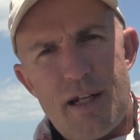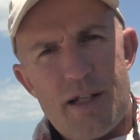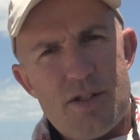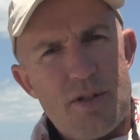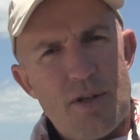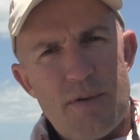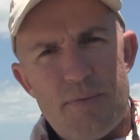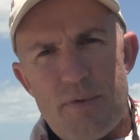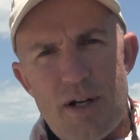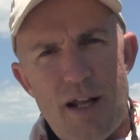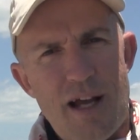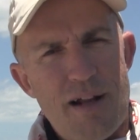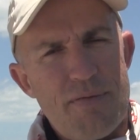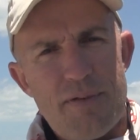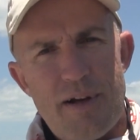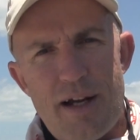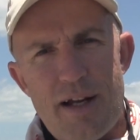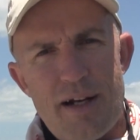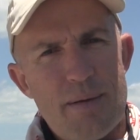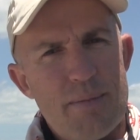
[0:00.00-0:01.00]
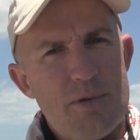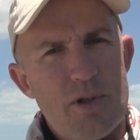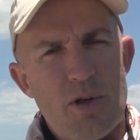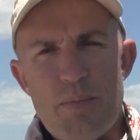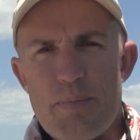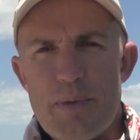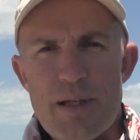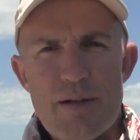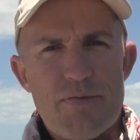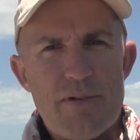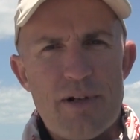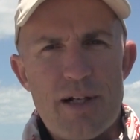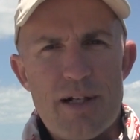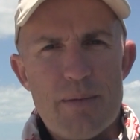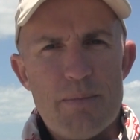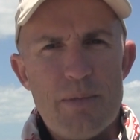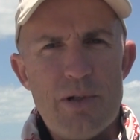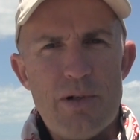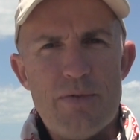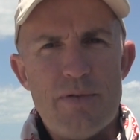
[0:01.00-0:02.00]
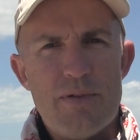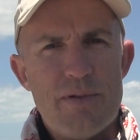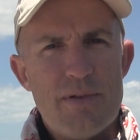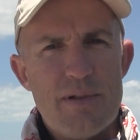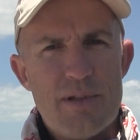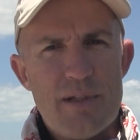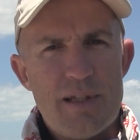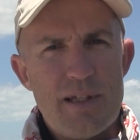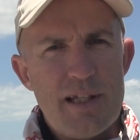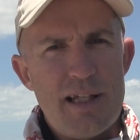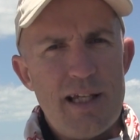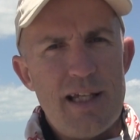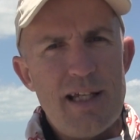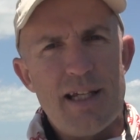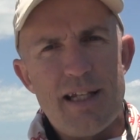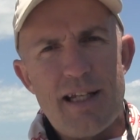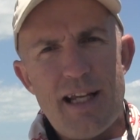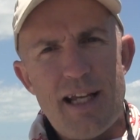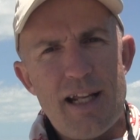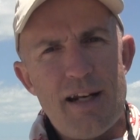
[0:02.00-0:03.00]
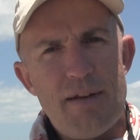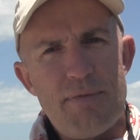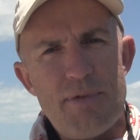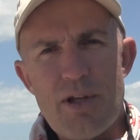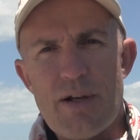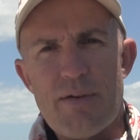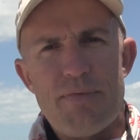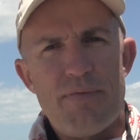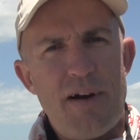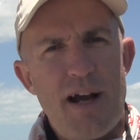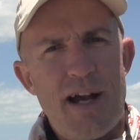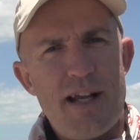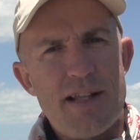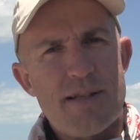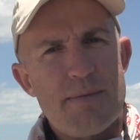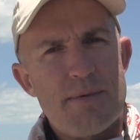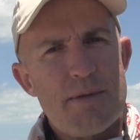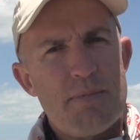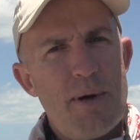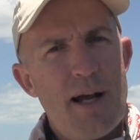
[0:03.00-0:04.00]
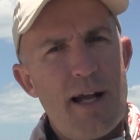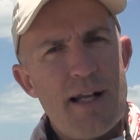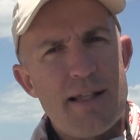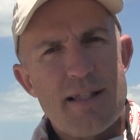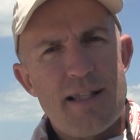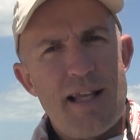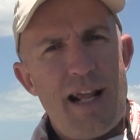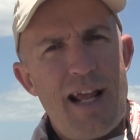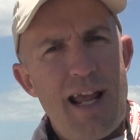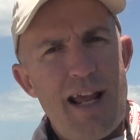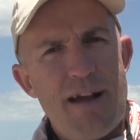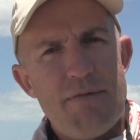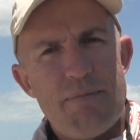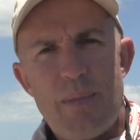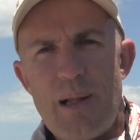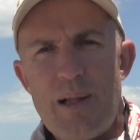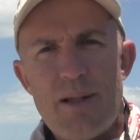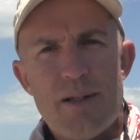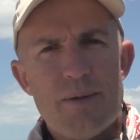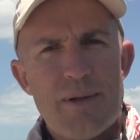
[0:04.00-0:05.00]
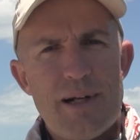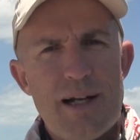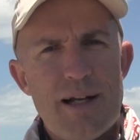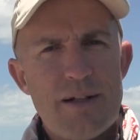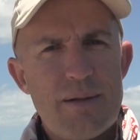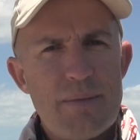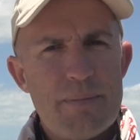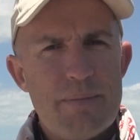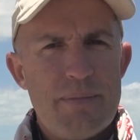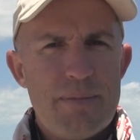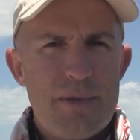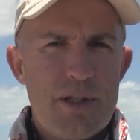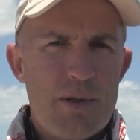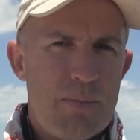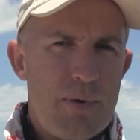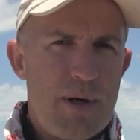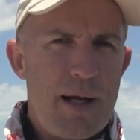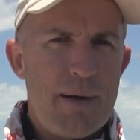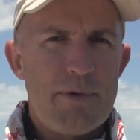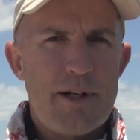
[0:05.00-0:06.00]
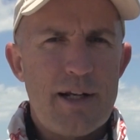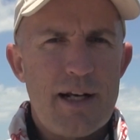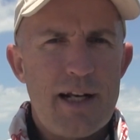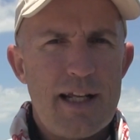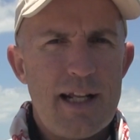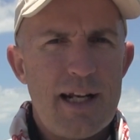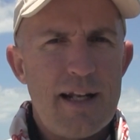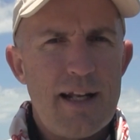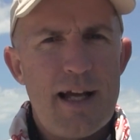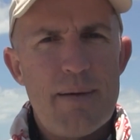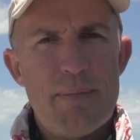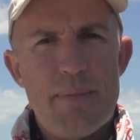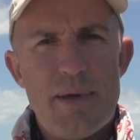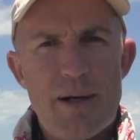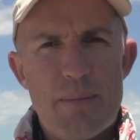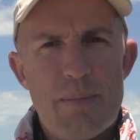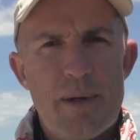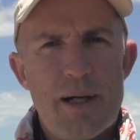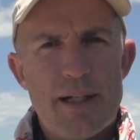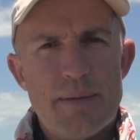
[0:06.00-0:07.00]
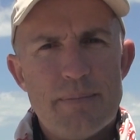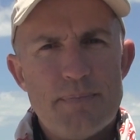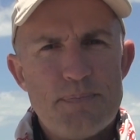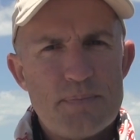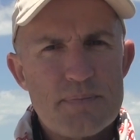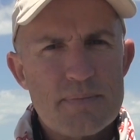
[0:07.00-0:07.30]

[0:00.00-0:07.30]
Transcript: so if you're not finding them, don't be afraid to move. Key again, if you can find some spots that have mullet around them, you're probably gonna get a lot better bite.